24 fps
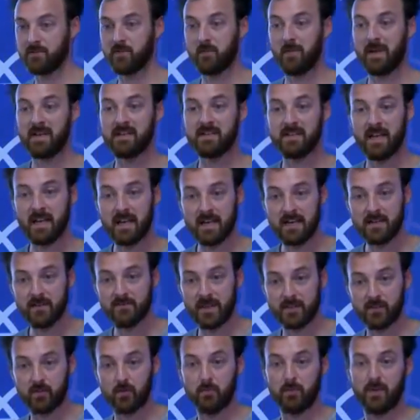to maintain,
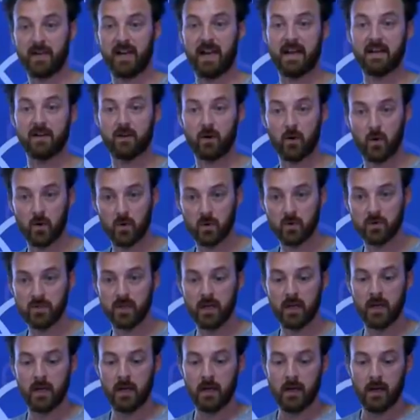that duplicate code.
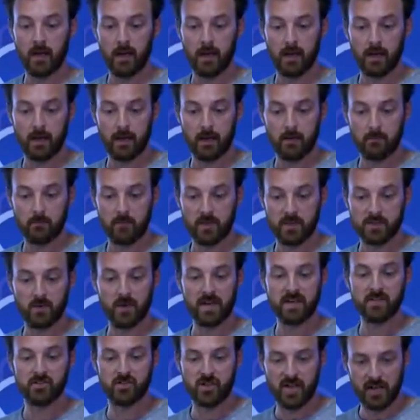So
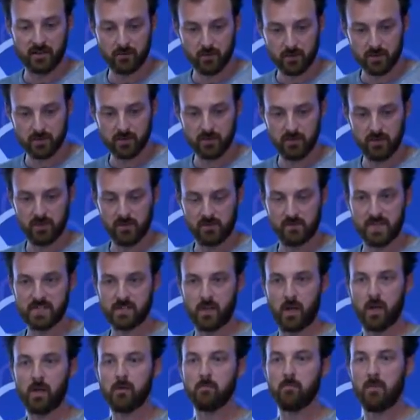in general, this
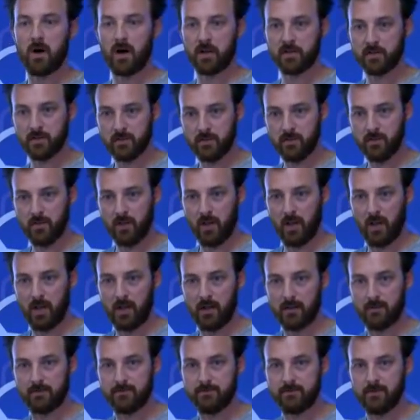whole model
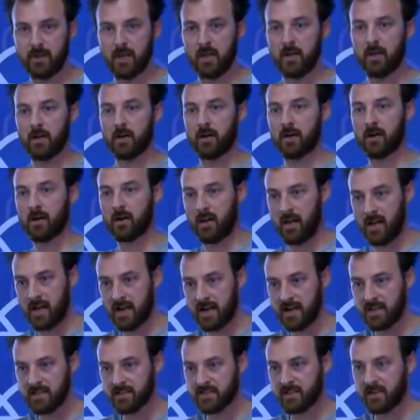of
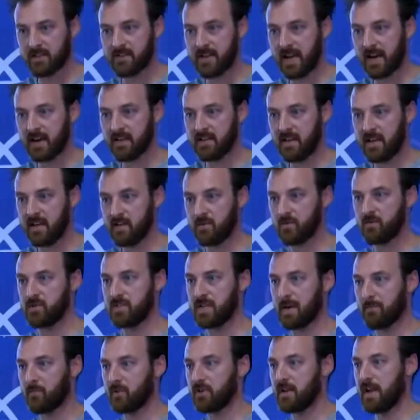clients connecting to
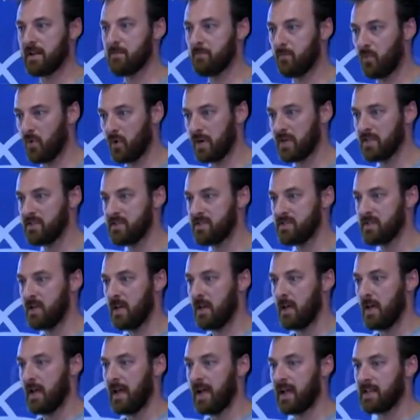separate endpoints
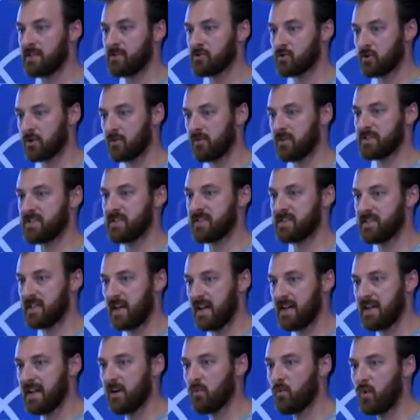and servers
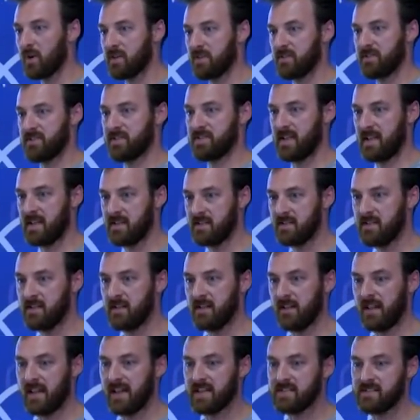deciding what to send
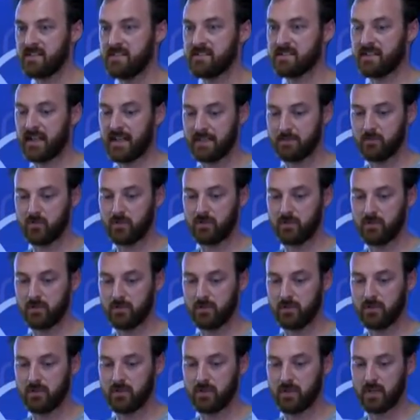isn't scalable.
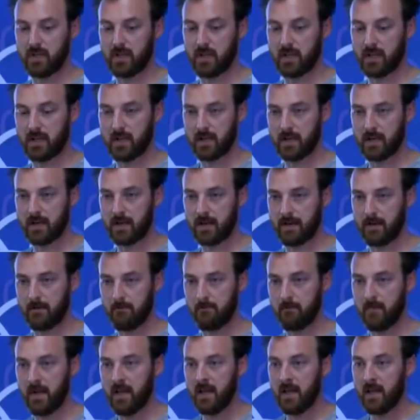
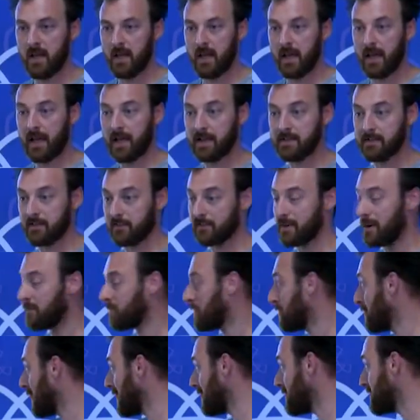And
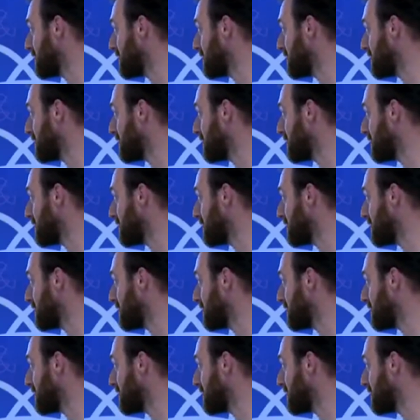GraphQL